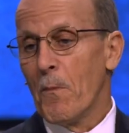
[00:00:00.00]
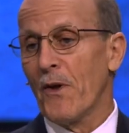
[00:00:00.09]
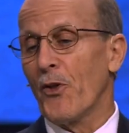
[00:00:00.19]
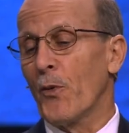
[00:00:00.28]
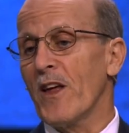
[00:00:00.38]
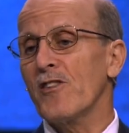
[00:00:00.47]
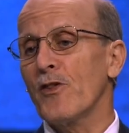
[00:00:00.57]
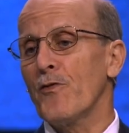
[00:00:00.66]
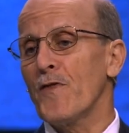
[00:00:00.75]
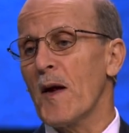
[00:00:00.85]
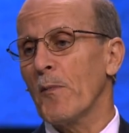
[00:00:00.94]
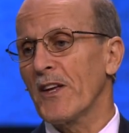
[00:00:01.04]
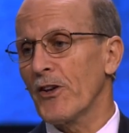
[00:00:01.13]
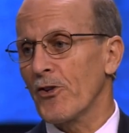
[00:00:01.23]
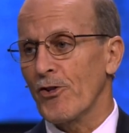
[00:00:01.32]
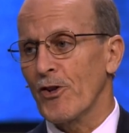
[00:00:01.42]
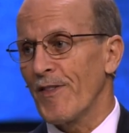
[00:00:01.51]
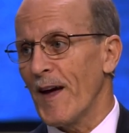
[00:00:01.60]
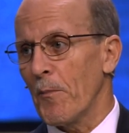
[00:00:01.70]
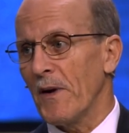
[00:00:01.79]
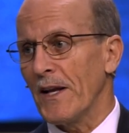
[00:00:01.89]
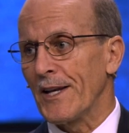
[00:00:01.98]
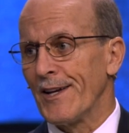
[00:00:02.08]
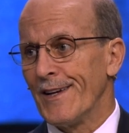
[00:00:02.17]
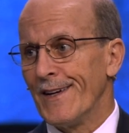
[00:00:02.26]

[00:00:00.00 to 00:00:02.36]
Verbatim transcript: But the rest of the family understood that meant